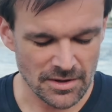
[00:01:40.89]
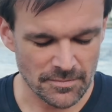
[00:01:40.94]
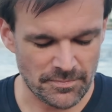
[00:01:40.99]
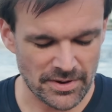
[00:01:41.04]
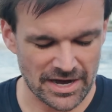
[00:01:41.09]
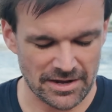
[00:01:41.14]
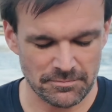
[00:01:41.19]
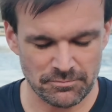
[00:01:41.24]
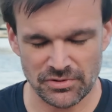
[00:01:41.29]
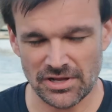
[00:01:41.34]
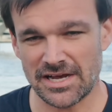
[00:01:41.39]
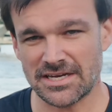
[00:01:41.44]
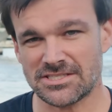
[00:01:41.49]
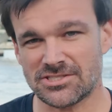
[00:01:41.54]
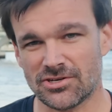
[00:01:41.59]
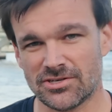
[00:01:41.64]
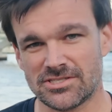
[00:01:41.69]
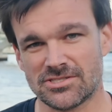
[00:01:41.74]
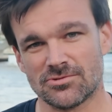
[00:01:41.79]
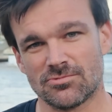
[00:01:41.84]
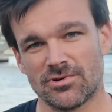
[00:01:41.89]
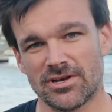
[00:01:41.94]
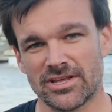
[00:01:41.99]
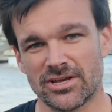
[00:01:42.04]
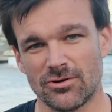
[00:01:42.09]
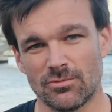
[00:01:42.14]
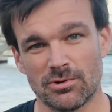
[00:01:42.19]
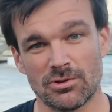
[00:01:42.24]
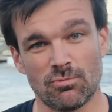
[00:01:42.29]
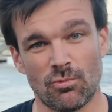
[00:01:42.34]
but Blastoise is really
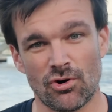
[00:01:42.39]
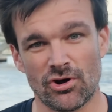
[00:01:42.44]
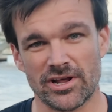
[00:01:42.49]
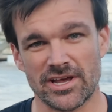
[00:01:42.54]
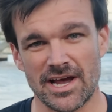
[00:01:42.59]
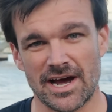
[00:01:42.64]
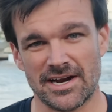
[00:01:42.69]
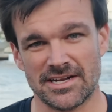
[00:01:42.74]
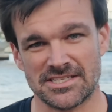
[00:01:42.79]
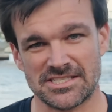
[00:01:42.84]
good with Water Gun.